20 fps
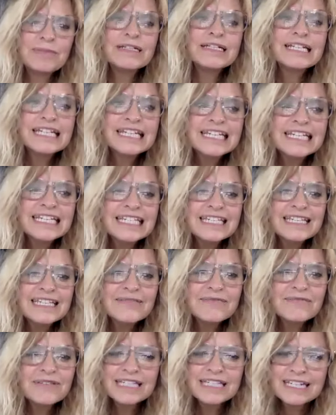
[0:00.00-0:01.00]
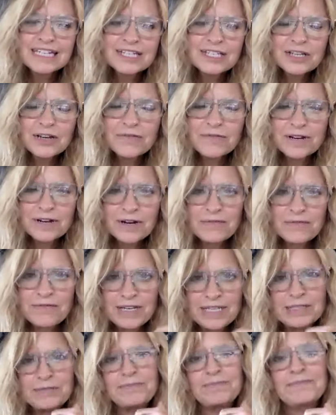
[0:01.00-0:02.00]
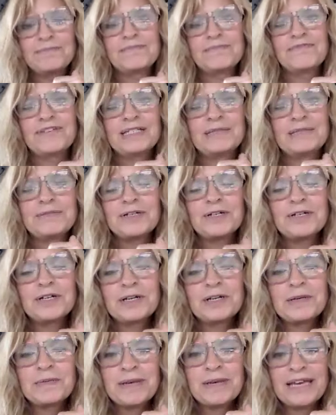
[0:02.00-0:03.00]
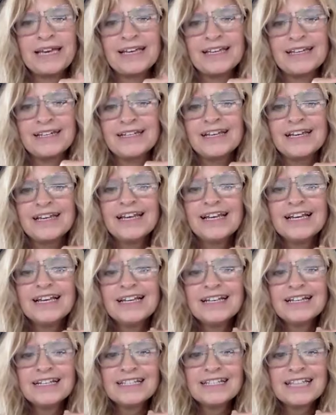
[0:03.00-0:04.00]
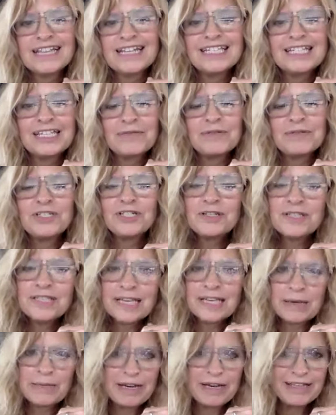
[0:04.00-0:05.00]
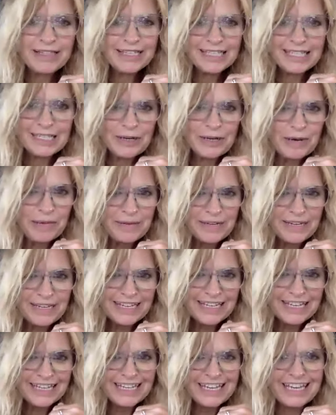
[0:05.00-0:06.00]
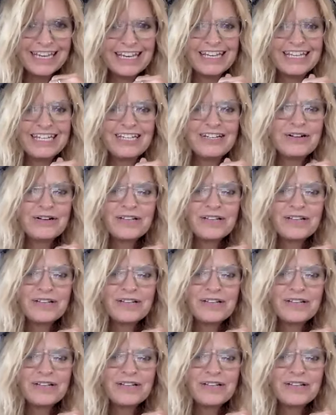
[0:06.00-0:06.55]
Please visit us over at our Facebook Facebook group and let us know what you think about this topic and your